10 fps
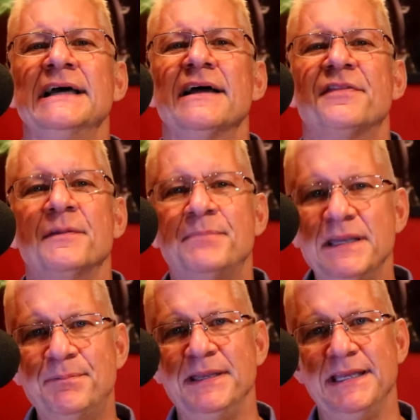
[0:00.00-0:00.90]
the
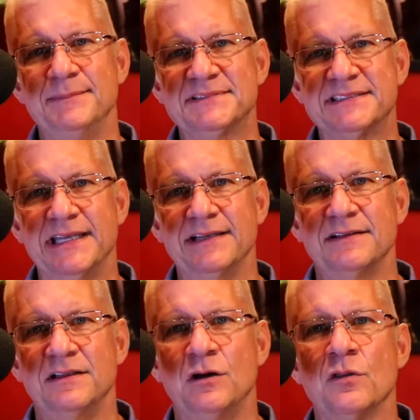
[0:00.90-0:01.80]
BPM
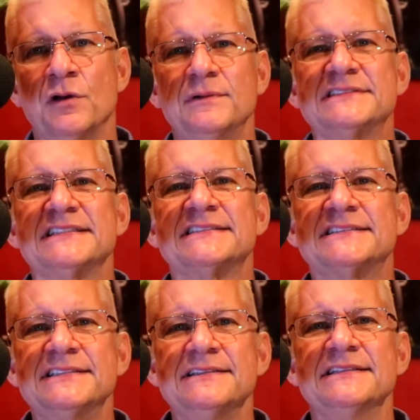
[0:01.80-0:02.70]
scale, although it's
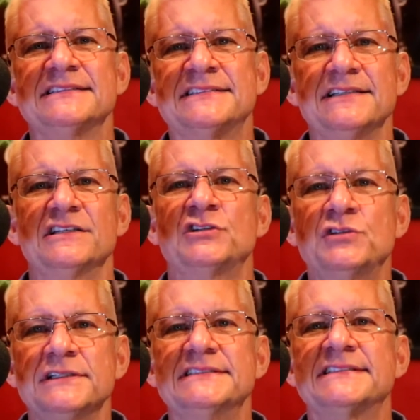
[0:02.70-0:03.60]
still a
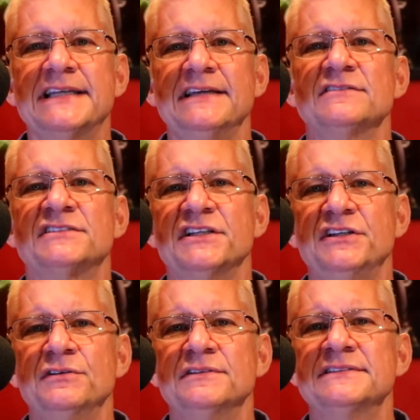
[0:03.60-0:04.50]
good scale to
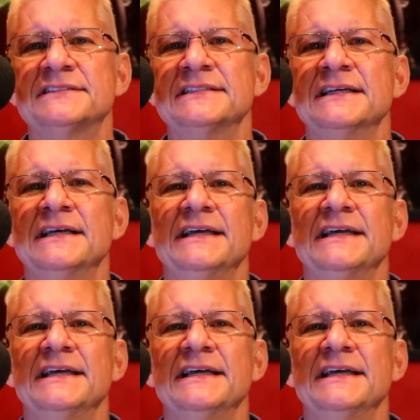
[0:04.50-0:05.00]
use,